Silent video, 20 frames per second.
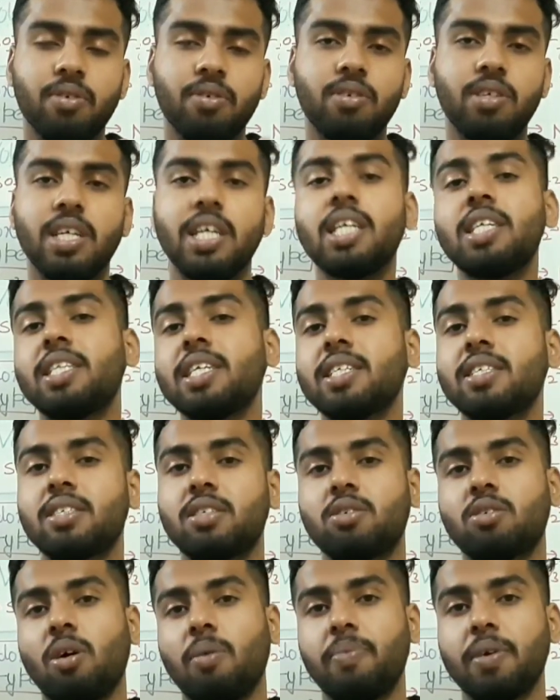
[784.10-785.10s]
you read
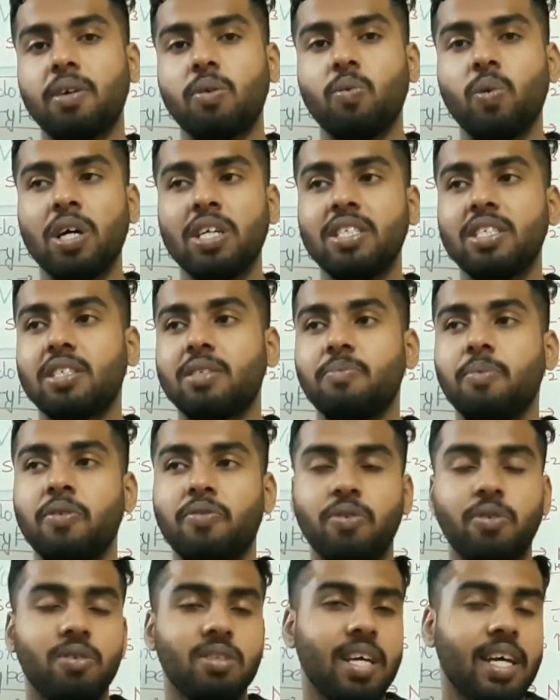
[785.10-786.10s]
this topic once
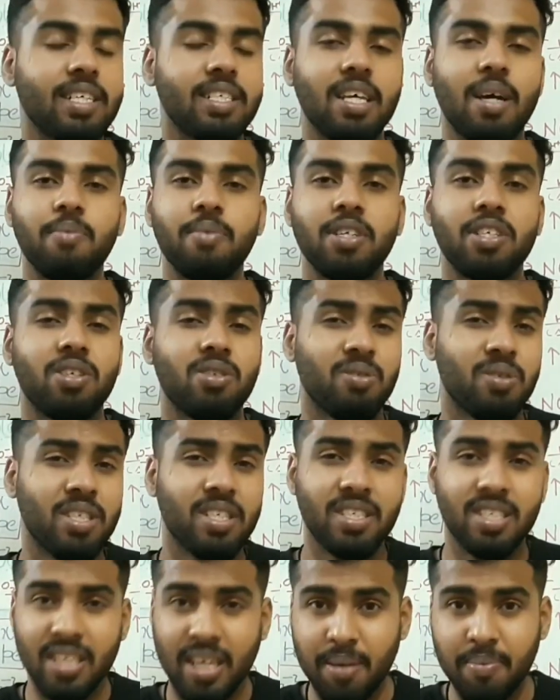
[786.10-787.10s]
before the examination on
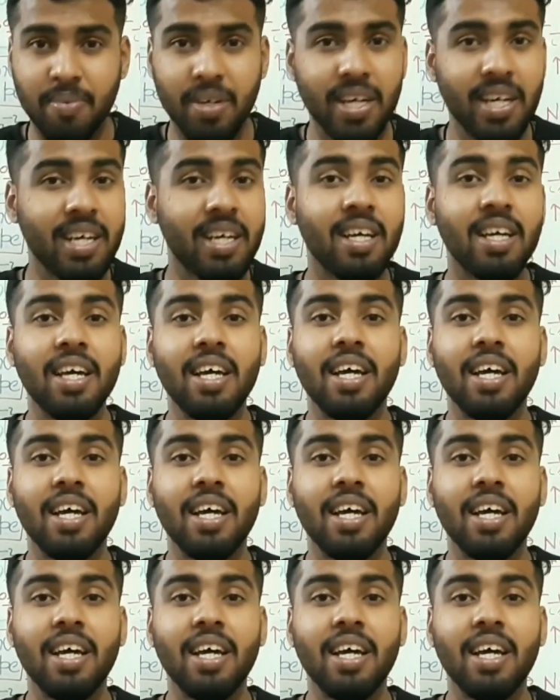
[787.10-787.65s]
the same day,